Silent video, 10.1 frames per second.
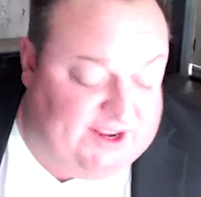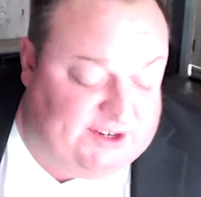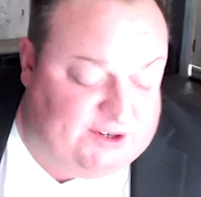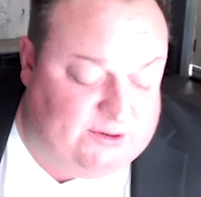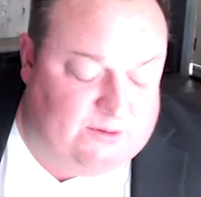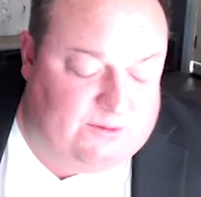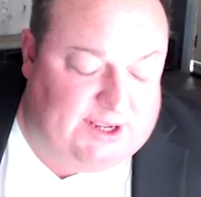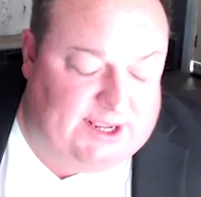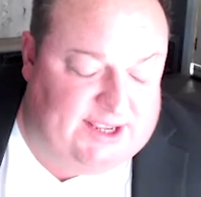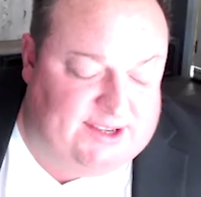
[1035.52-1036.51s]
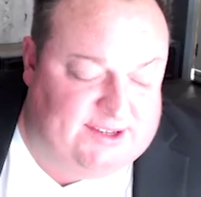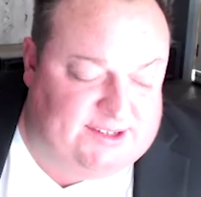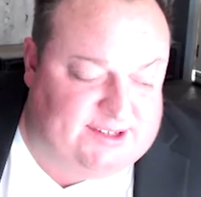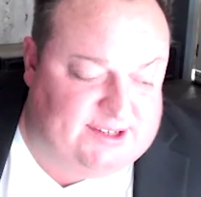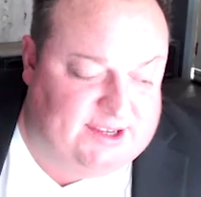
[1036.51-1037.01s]
thing too
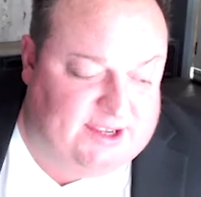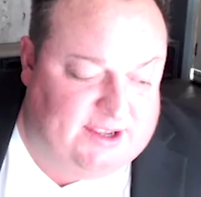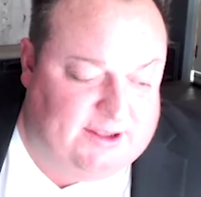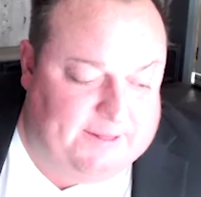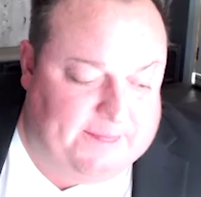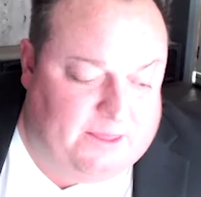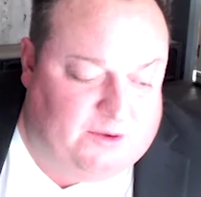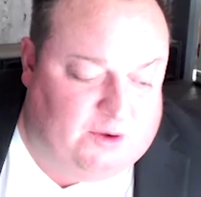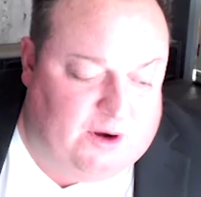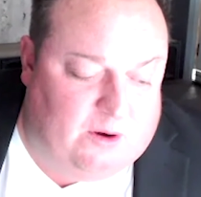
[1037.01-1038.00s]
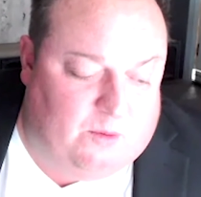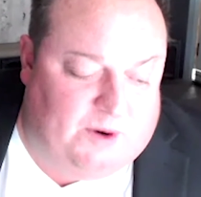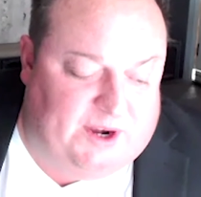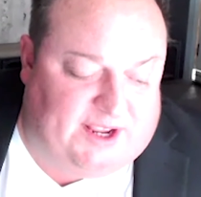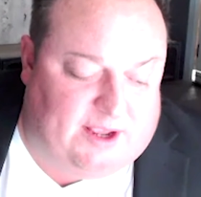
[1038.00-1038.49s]
is,
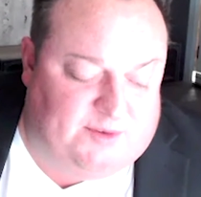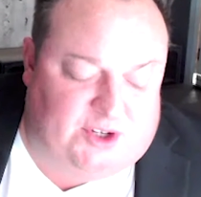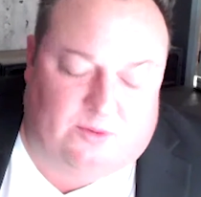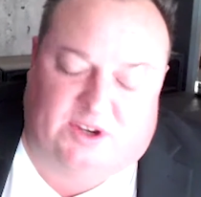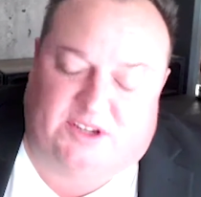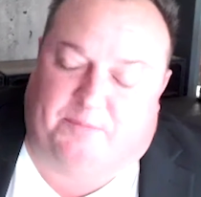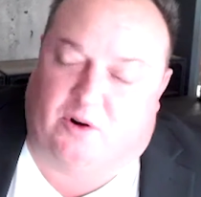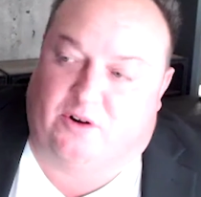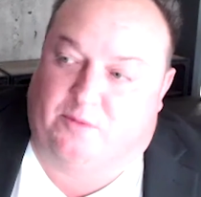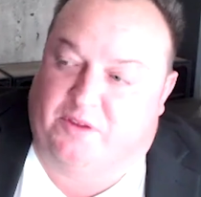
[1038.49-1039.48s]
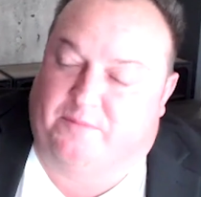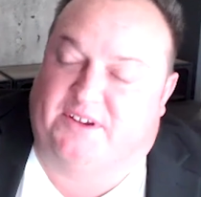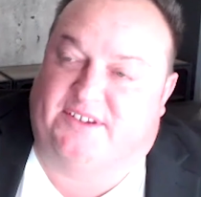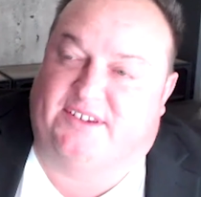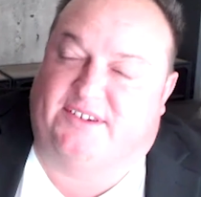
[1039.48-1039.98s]
when it comes to us partnering with
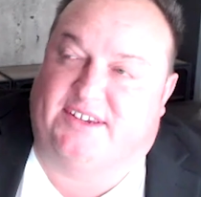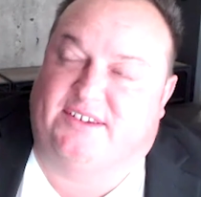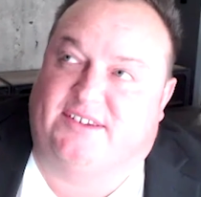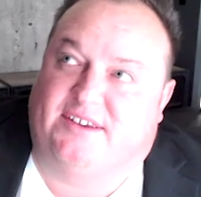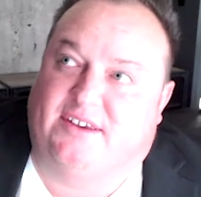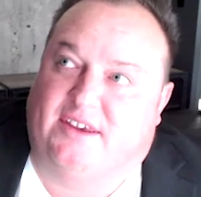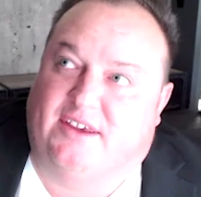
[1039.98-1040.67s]
businesses,